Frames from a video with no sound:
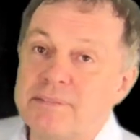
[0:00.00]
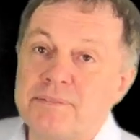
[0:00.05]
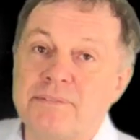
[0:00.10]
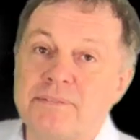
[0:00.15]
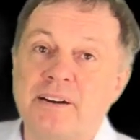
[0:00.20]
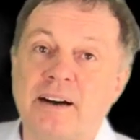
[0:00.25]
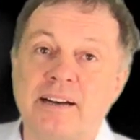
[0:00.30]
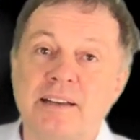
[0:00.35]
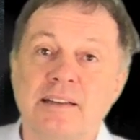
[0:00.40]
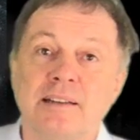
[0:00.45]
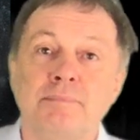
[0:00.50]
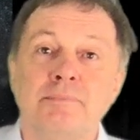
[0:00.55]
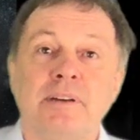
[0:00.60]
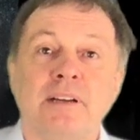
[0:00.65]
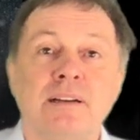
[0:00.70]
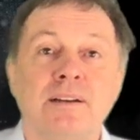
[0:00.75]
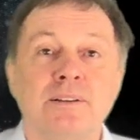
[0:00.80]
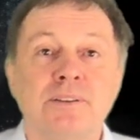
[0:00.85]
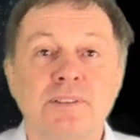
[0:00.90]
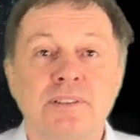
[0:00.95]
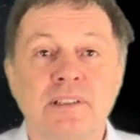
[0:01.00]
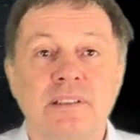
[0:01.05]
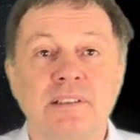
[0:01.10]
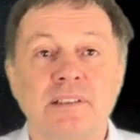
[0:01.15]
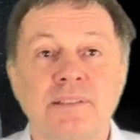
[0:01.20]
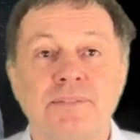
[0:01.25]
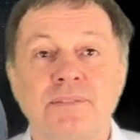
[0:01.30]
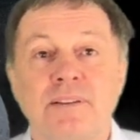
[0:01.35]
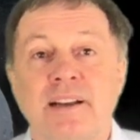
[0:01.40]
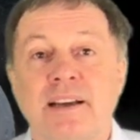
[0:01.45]
fire below
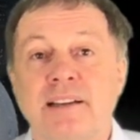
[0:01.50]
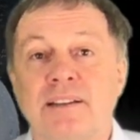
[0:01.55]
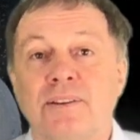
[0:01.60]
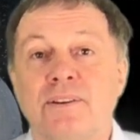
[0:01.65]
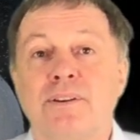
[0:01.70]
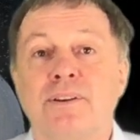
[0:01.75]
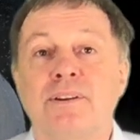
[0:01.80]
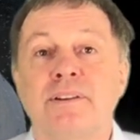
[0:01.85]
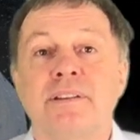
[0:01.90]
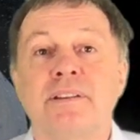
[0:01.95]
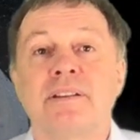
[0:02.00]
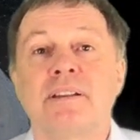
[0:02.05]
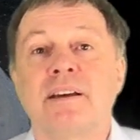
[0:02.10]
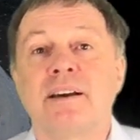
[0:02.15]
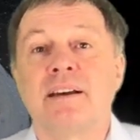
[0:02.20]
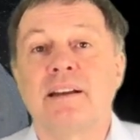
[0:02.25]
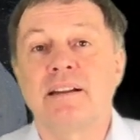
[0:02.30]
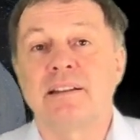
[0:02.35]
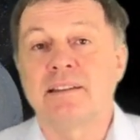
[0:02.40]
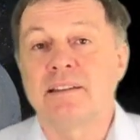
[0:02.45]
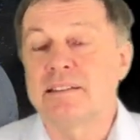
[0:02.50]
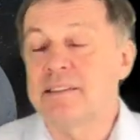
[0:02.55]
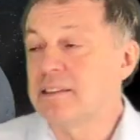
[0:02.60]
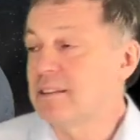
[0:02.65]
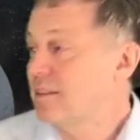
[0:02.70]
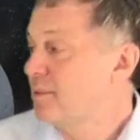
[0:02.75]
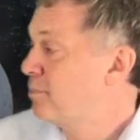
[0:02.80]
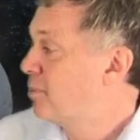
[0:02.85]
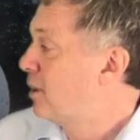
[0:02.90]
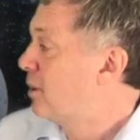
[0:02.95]
this flat earth, and this
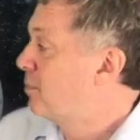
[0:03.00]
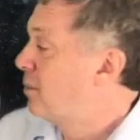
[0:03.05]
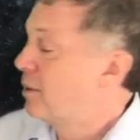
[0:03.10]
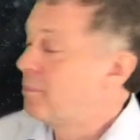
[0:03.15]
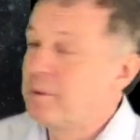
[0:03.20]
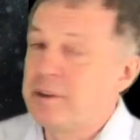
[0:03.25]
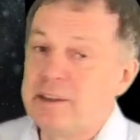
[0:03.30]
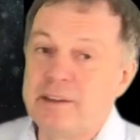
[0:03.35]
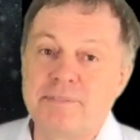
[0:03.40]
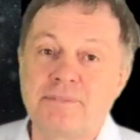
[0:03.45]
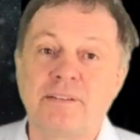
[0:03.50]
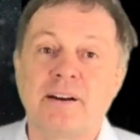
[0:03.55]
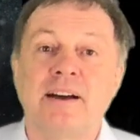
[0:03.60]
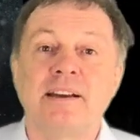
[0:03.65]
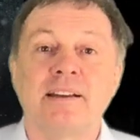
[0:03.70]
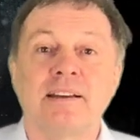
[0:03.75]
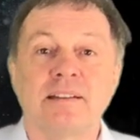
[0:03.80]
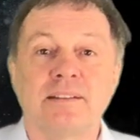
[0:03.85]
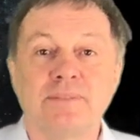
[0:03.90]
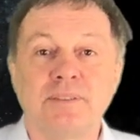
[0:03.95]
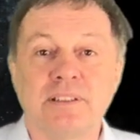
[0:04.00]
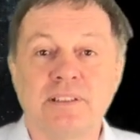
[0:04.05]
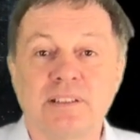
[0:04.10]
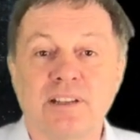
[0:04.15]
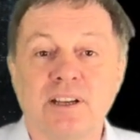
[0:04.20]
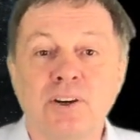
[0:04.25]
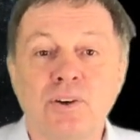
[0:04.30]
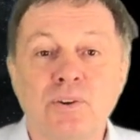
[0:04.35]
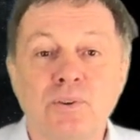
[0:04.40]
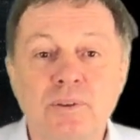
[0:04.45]
is probably fired with
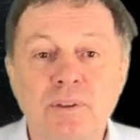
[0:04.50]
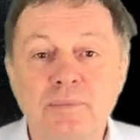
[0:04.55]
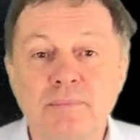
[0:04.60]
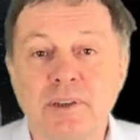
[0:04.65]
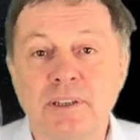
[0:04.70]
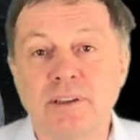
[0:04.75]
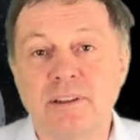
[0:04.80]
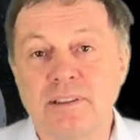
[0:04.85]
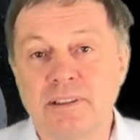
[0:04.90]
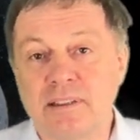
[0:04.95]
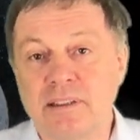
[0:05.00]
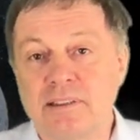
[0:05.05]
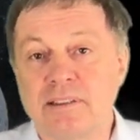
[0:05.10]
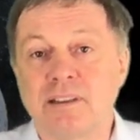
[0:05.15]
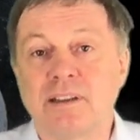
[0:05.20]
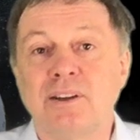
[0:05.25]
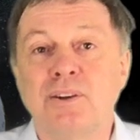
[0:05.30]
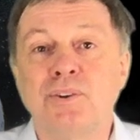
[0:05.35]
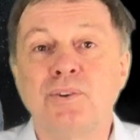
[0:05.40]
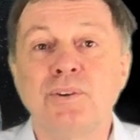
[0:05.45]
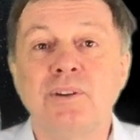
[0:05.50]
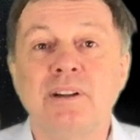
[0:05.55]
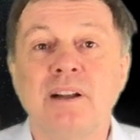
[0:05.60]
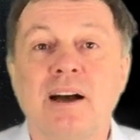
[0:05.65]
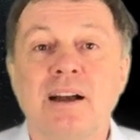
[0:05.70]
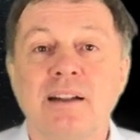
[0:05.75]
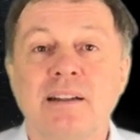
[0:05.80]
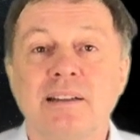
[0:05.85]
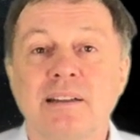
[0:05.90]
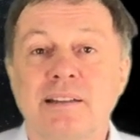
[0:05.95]
coal because there's coal
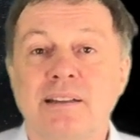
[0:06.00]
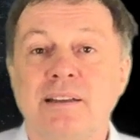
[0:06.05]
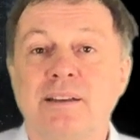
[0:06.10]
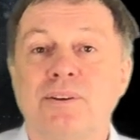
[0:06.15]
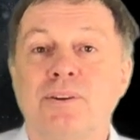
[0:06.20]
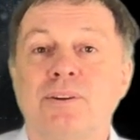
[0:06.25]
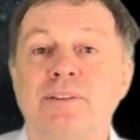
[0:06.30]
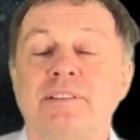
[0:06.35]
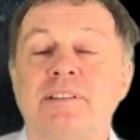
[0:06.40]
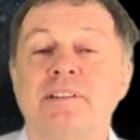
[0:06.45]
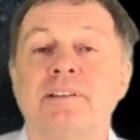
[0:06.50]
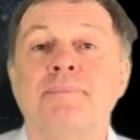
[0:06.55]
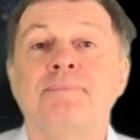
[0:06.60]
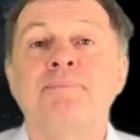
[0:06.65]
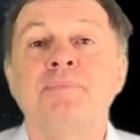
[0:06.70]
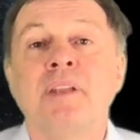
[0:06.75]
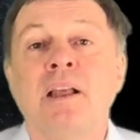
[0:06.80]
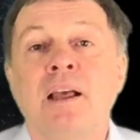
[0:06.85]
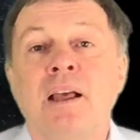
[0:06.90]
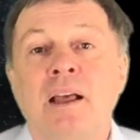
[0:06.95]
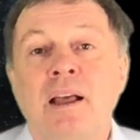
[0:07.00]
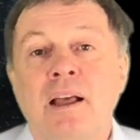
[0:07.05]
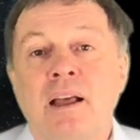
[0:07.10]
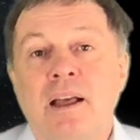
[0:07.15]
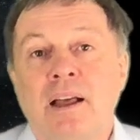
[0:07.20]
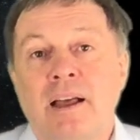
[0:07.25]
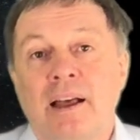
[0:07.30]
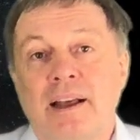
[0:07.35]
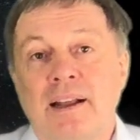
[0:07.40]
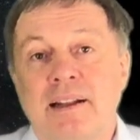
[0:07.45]
under the earth,
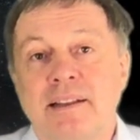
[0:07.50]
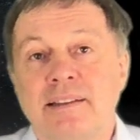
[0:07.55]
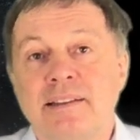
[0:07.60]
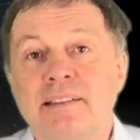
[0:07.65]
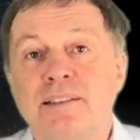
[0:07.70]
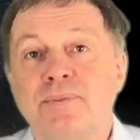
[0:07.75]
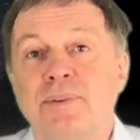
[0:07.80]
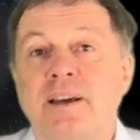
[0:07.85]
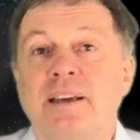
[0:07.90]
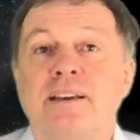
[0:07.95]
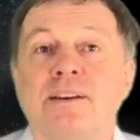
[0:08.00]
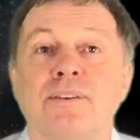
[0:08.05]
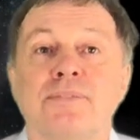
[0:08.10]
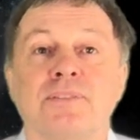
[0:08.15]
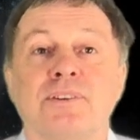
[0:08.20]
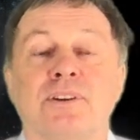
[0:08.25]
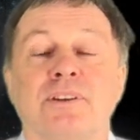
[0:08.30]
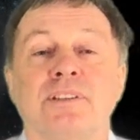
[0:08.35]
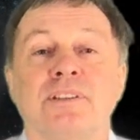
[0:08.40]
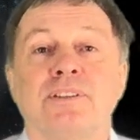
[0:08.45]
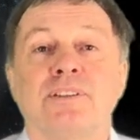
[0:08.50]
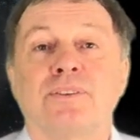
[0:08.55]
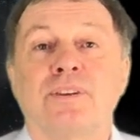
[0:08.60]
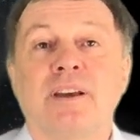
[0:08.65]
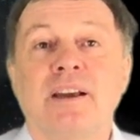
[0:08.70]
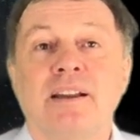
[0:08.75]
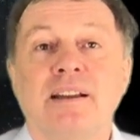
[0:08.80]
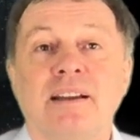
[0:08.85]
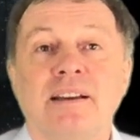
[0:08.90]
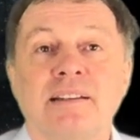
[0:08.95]
and this way, of course, you
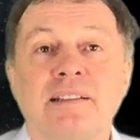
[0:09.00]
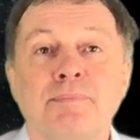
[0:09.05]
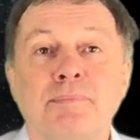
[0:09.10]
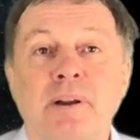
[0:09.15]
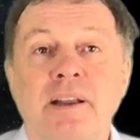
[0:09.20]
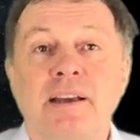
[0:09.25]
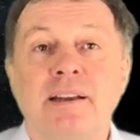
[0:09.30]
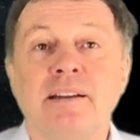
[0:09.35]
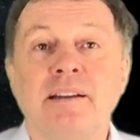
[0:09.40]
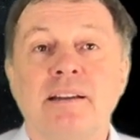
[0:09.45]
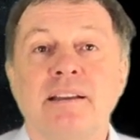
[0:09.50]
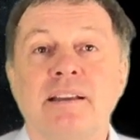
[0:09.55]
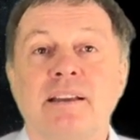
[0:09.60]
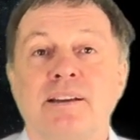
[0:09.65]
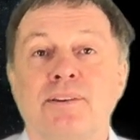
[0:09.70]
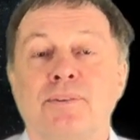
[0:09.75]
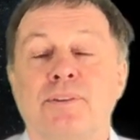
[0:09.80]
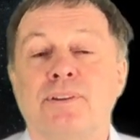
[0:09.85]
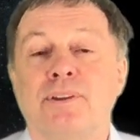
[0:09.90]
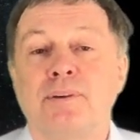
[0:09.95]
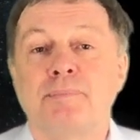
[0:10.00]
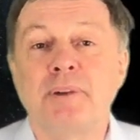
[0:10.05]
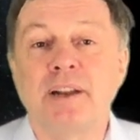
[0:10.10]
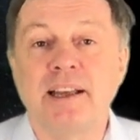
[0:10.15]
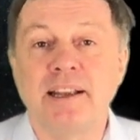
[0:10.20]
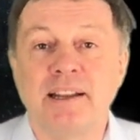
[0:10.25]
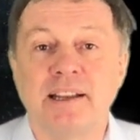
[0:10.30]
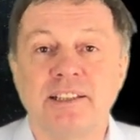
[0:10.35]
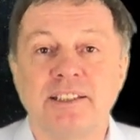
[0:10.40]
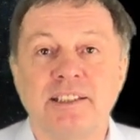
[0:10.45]
can explain geothermal
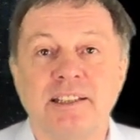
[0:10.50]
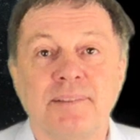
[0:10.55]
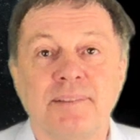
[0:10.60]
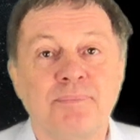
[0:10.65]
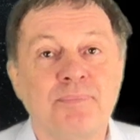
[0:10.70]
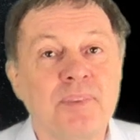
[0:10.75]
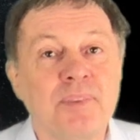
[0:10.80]
energy.